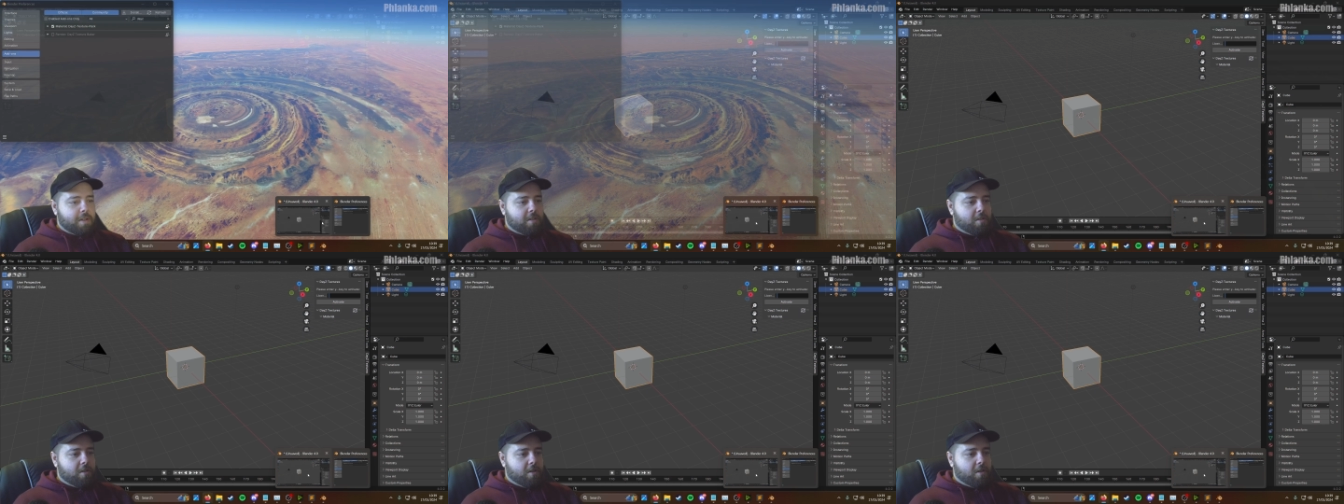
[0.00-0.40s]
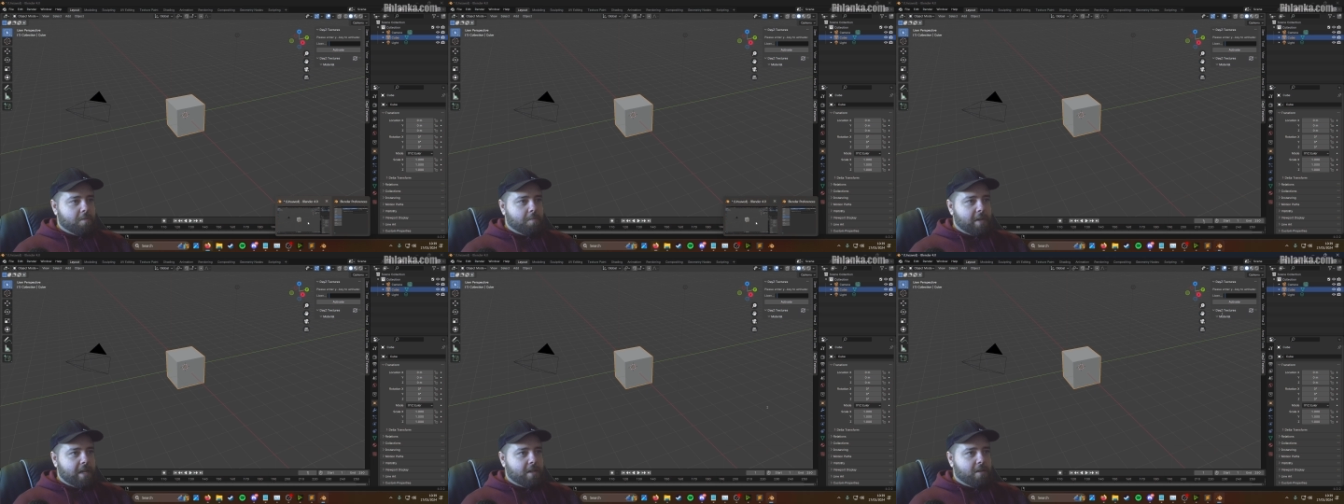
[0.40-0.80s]
back
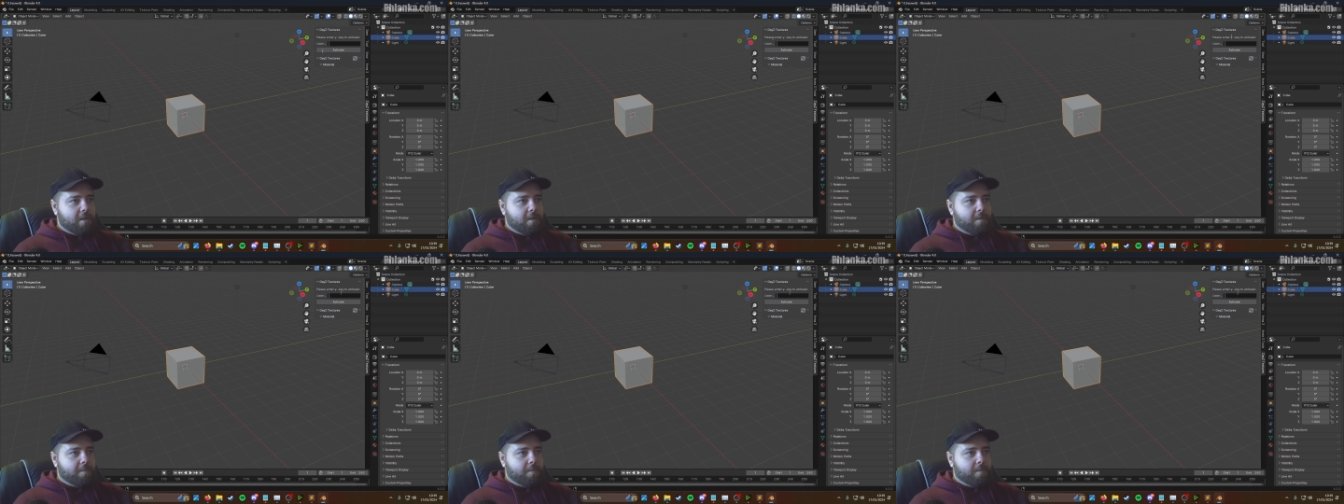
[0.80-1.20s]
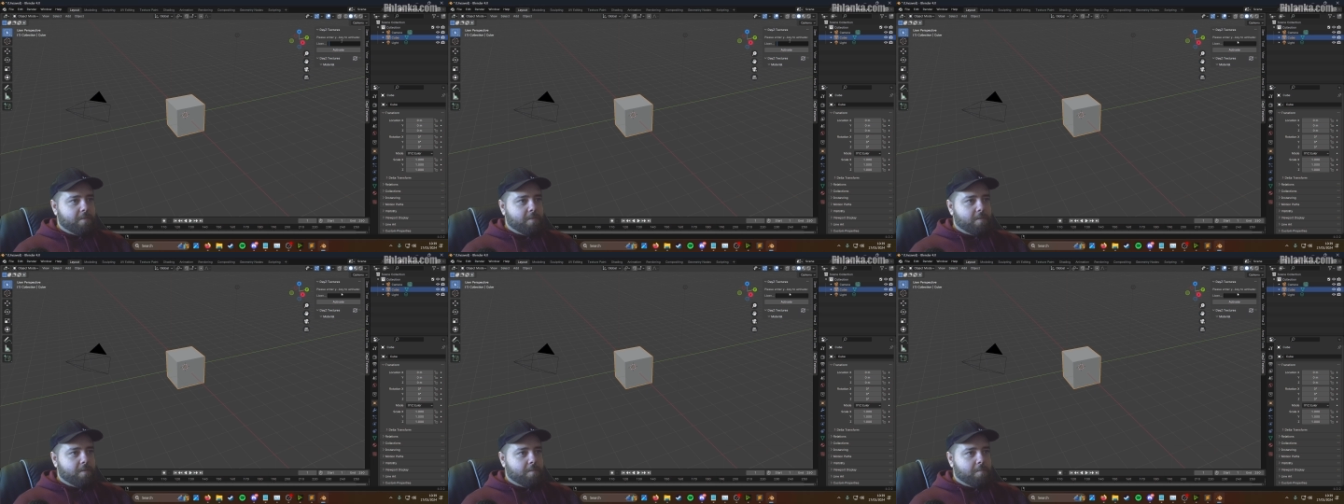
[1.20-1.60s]
to Blender
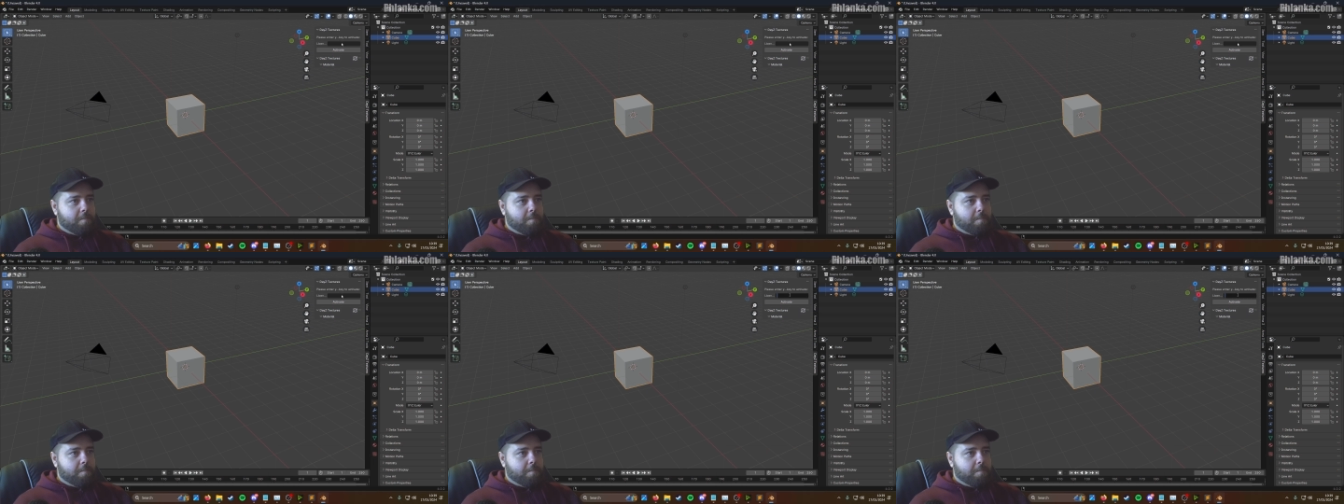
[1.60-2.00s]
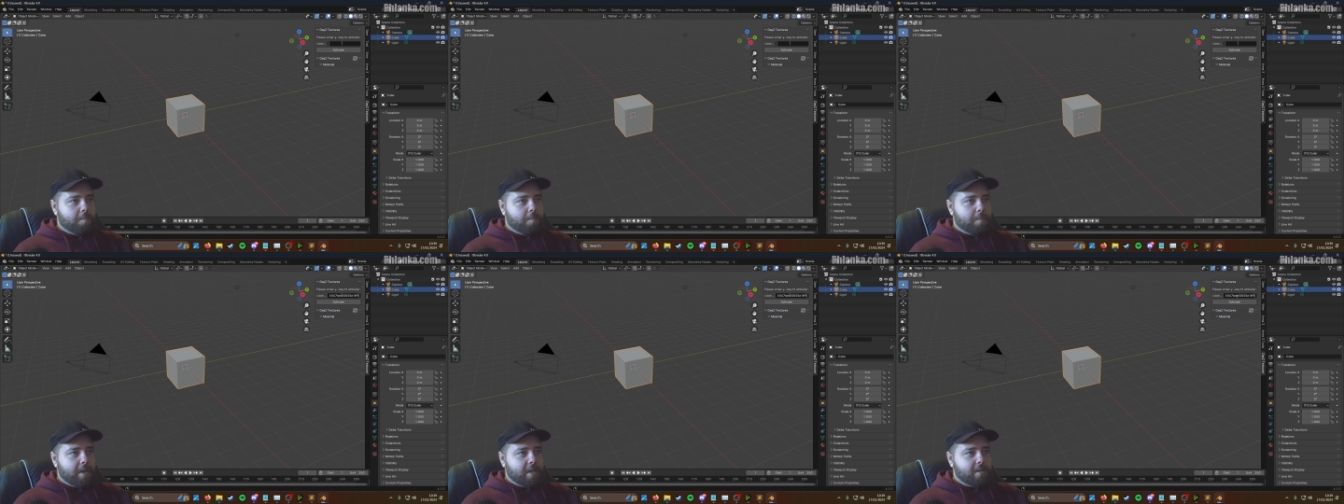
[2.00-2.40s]

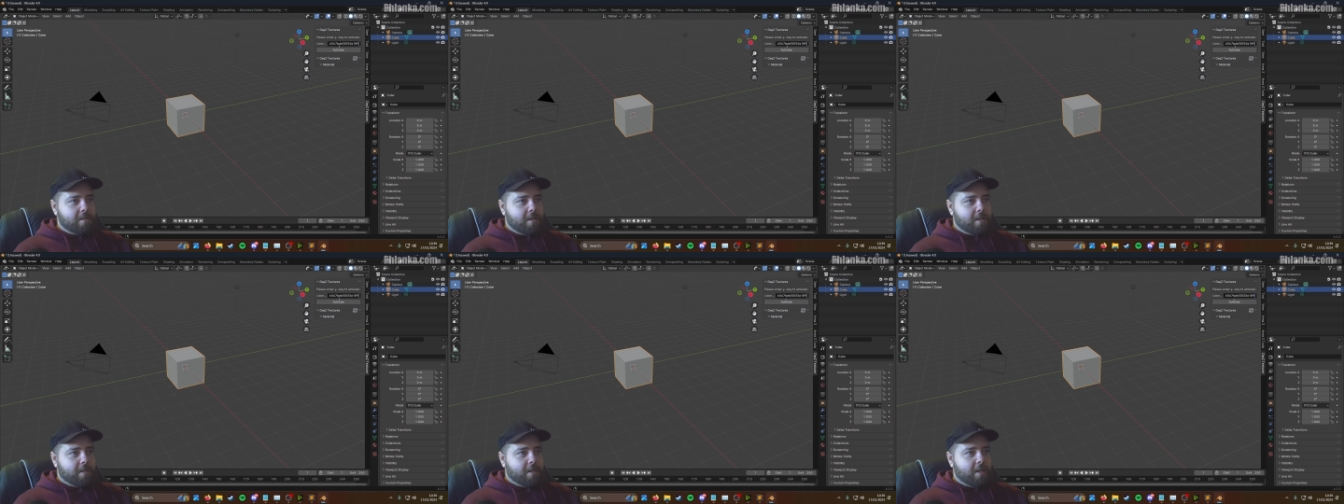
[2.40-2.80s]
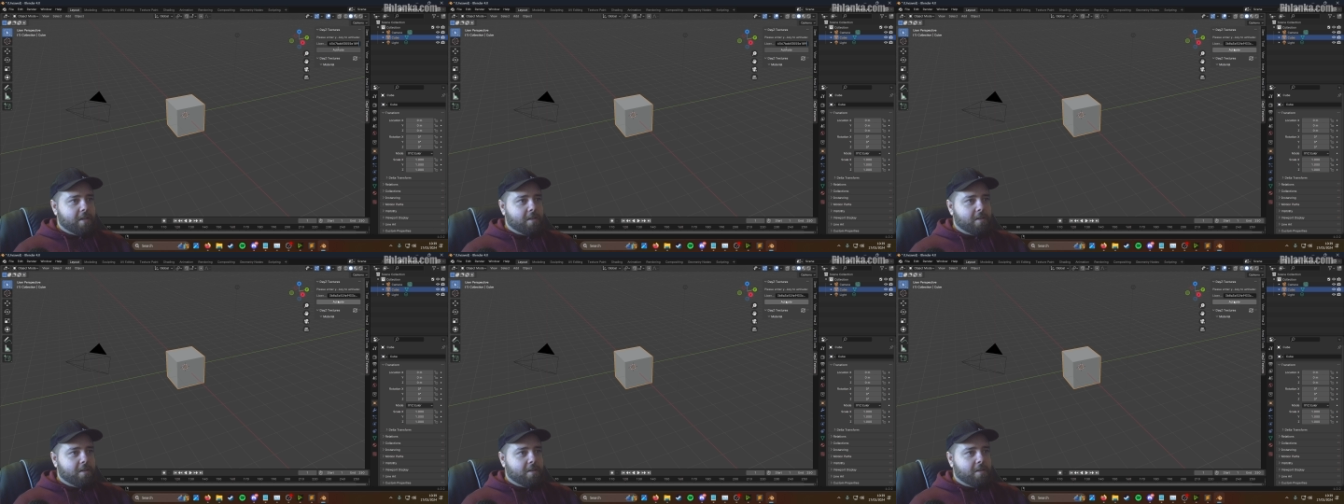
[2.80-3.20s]
paste it in
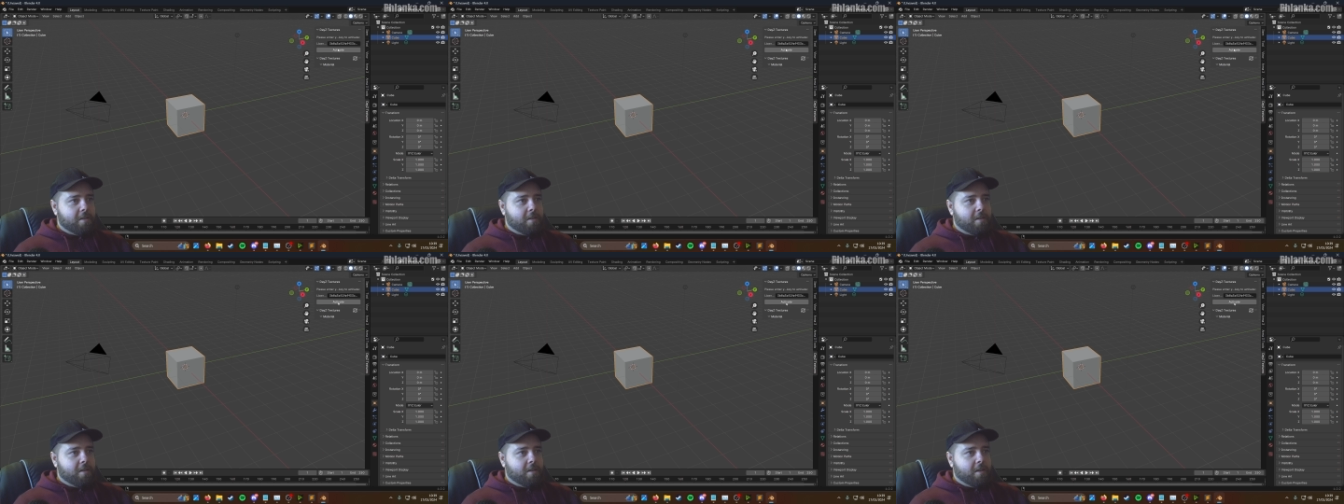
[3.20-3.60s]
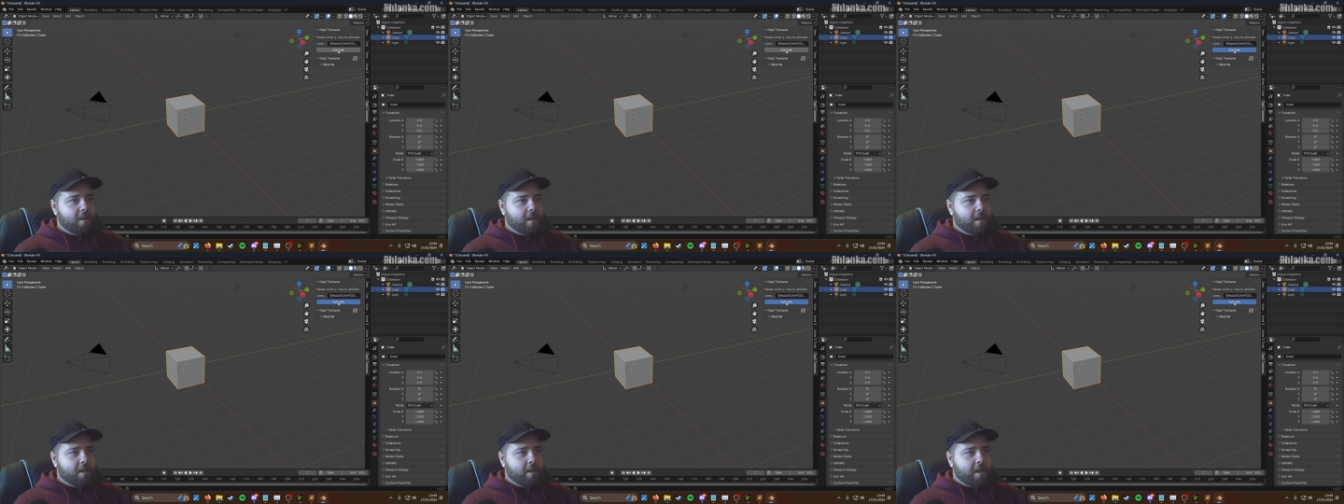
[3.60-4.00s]
there
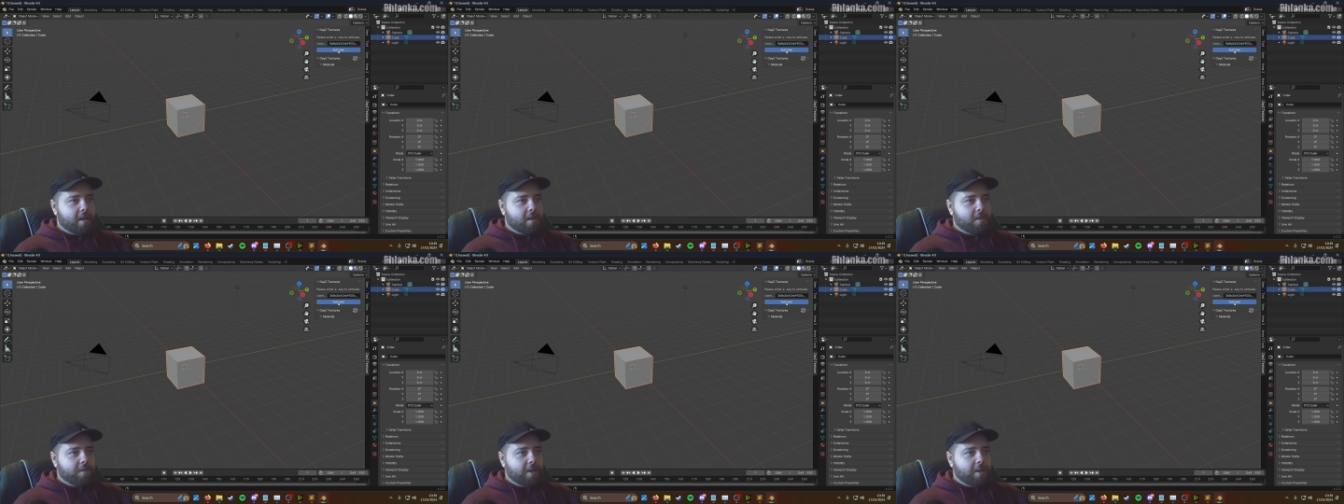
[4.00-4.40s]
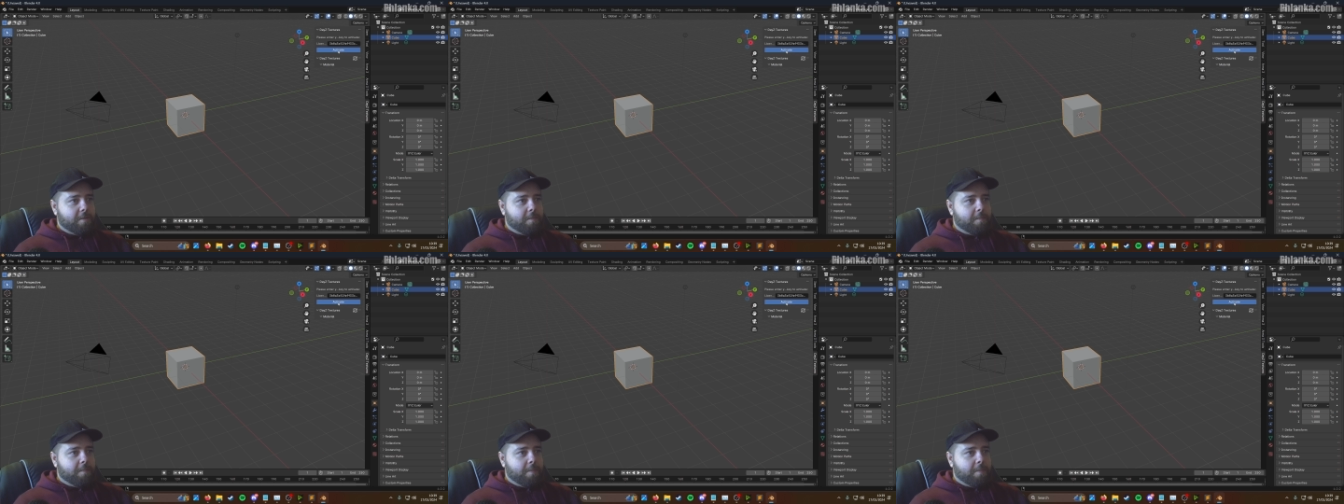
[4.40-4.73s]
and activate.